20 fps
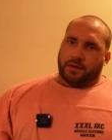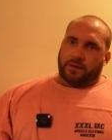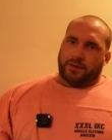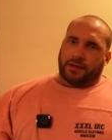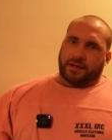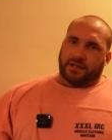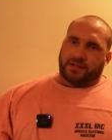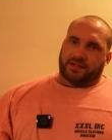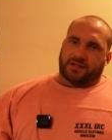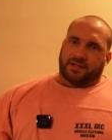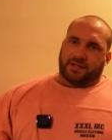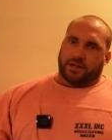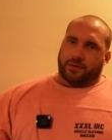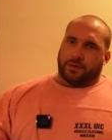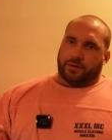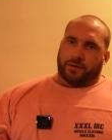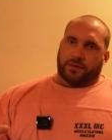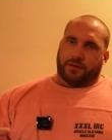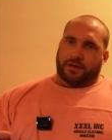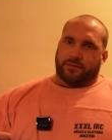things to
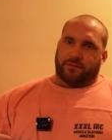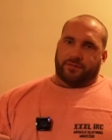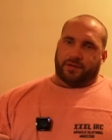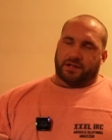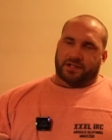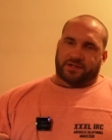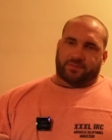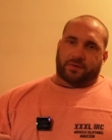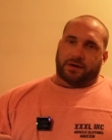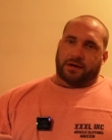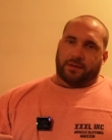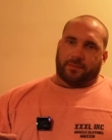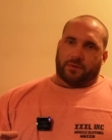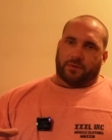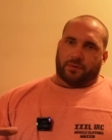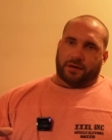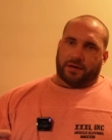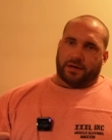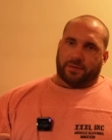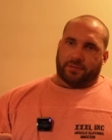do in a first prep
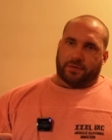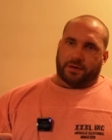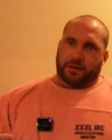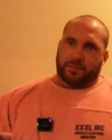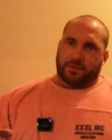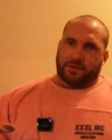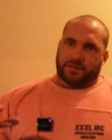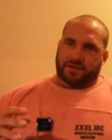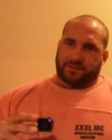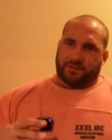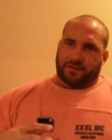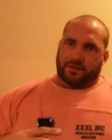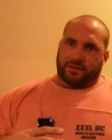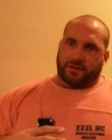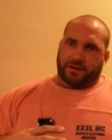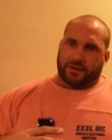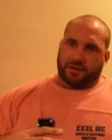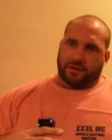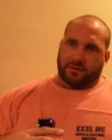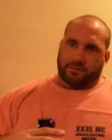or any prep is a
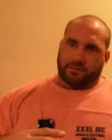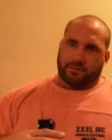very